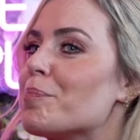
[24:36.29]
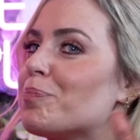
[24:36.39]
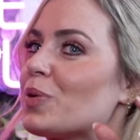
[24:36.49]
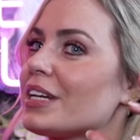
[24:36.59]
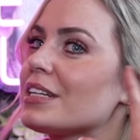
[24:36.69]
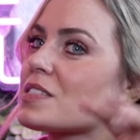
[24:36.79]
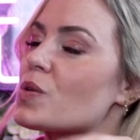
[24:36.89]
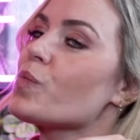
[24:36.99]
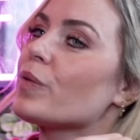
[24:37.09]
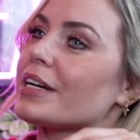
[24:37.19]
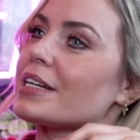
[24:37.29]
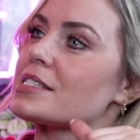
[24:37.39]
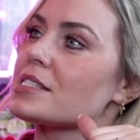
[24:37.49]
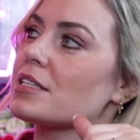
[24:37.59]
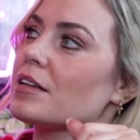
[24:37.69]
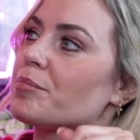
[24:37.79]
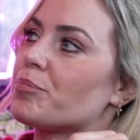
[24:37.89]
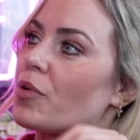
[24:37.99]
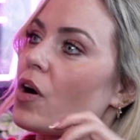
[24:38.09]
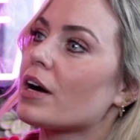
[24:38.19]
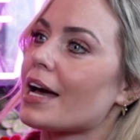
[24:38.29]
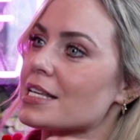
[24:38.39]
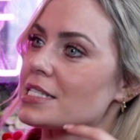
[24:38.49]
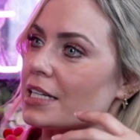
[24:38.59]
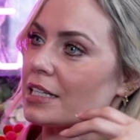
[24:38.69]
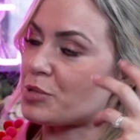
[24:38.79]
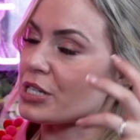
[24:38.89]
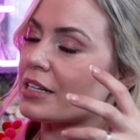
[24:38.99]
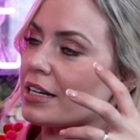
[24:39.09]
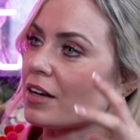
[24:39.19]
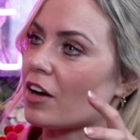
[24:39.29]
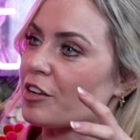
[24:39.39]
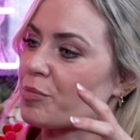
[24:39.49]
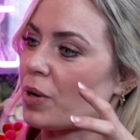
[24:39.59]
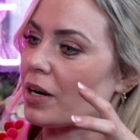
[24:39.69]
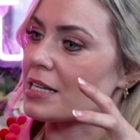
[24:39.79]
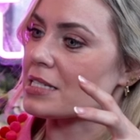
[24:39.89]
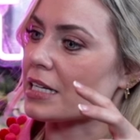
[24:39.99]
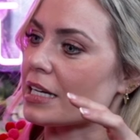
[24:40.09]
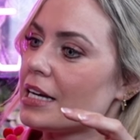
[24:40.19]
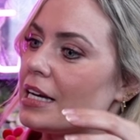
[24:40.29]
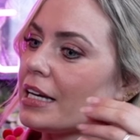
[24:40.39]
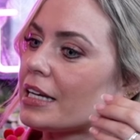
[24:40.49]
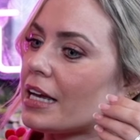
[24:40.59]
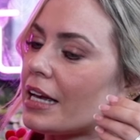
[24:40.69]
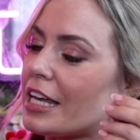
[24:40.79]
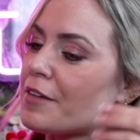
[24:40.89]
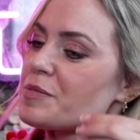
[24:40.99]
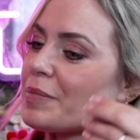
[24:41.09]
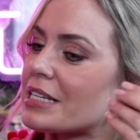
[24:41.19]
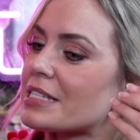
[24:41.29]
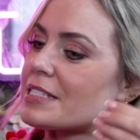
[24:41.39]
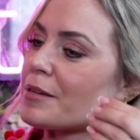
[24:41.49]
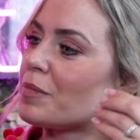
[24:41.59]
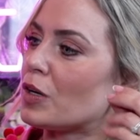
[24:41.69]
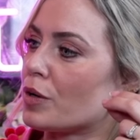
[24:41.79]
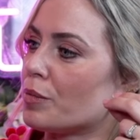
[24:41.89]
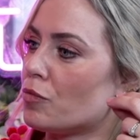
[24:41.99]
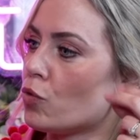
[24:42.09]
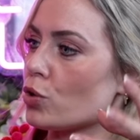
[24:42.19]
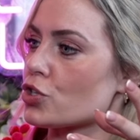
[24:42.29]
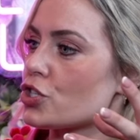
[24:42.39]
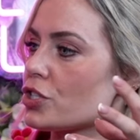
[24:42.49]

But in some ways, broadcasting, and particularly live broadcasting, it gives me a similar rush.